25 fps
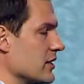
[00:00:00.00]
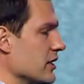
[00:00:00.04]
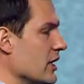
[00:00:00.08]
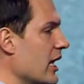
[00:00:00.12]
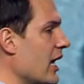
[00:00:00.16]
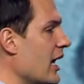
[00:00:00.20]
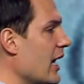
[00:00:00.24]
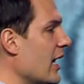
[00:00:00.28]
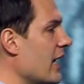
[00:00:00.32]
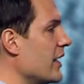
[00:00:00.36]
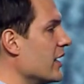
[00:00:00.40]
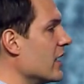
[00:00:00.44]

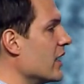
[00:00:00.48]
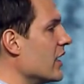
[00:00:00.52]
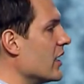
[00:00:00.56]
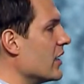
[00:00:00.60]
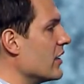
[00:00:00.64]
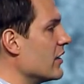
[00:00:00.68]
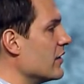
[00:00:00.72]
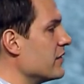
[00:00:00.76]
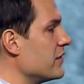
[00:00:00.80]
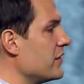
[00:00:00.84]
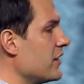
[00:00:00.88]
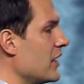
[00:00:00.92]
line
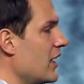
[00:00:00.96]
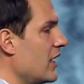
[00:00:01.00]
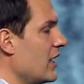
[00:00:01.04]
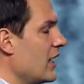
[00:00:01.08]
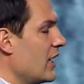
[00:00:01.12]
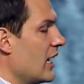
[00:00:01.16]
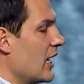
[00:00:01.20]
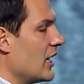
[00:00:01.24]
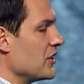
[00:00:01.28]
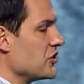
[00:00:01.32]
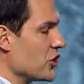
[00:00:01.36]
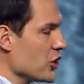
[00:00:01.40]
of,
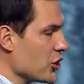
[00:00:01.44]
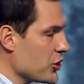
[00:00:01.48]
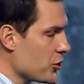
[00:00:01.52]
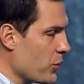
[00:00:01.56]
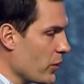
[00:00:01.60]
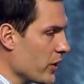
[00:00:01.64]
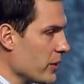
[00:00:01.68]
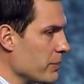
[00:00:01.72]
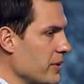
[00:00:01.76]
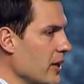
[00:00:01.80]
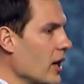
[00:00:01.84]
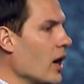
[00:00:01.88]
just
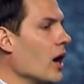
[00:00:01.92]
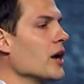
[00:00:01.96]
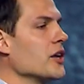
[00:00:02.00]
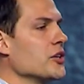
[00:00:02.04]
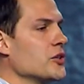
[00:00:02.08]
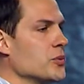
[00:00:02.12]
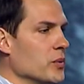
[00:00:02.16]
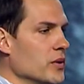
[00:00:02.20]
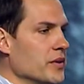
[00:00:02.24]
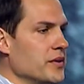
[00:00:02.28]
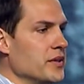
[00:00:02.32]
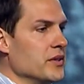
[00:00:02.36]
want to be
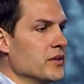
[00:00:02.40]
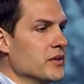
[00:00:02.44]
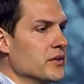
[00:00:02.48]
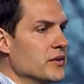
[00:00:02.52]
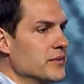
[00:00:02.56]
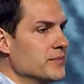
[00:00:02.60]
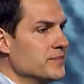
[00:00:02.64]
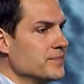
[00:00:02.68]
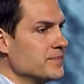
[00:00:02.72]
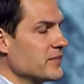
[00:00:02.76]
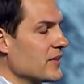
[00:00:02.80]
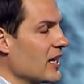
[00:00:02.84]
honest with you,
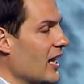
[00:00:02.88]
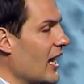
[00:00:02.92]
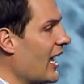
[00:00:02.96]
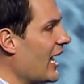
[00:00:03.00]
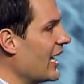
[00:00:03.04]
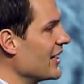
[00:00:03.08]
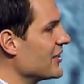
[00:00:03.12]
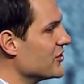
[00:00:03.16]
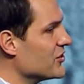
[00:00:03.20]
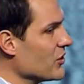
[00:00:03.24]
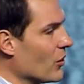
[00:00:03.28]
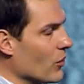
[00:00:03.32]
I
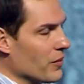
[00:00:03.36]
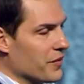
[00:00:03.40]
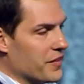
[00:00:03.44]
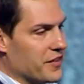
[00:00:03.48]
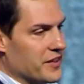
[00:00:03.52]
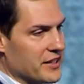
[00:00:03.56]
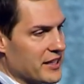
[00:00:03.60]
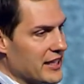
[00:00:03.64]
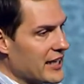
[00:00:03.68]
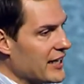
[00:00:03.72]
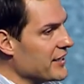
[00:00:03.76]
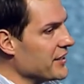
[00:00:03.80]
don't
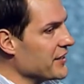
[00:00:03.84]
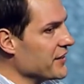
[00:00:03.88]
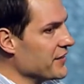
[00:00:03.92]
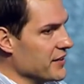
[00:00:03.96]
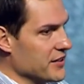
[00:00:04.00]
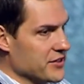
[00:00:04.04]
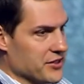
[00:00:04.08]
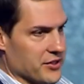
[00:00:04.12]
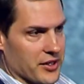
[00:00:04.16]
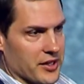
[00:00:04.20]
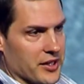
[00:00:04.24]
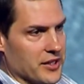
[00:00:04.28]
think any of
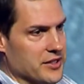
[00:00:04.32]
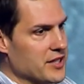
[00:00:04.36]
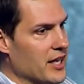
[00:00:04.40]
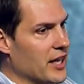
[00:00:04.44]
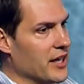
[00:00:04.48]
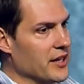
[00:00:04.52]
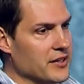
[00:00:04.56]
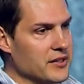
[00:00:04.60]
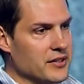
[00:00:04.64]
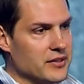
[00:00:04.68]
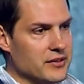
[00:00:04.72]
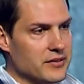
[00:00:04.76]
these are going to take.